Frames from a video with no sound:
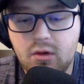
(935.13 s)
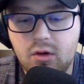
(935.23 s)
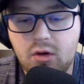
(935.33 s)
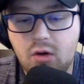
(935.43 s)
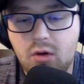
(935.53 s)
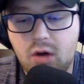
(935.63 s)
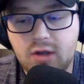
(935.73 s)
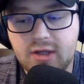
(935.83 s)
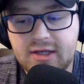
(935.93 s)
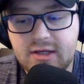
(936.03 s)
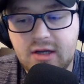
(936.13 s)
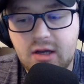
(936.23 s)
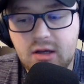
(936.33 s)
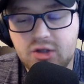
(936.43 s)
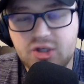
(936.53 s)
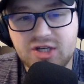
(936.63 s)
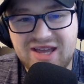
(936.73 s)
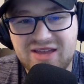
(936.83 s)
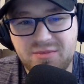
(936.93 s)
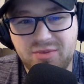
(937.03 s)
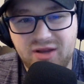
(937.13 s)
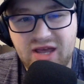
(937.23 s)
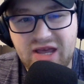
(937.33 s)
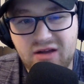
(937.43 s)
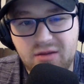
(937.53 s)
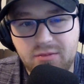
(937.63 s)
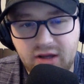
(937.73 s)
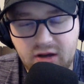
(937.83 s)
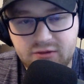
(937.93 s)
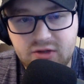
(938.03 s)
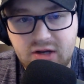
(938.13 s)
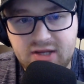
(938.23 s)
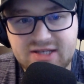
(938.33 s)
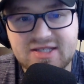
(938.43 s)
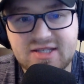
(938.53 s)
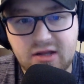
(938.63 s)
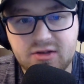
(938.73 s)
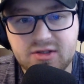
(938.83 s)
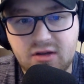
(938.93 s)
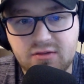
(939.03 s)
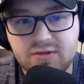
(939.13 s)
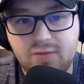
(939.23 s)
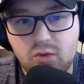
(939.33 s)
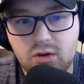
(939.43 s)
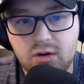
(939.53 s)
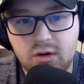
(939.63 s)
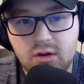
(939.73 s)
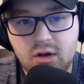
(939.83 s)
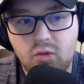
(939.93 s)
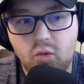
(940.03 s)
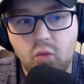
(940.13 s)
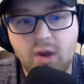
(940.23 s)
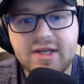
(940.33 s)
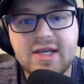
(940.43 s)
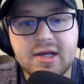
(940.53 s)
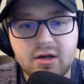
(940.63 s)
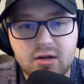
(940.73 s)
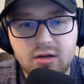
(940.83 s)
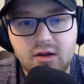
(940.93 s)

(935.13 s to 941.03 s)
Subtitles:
go all in just to end the playoff drought and sell yourselves for 1 year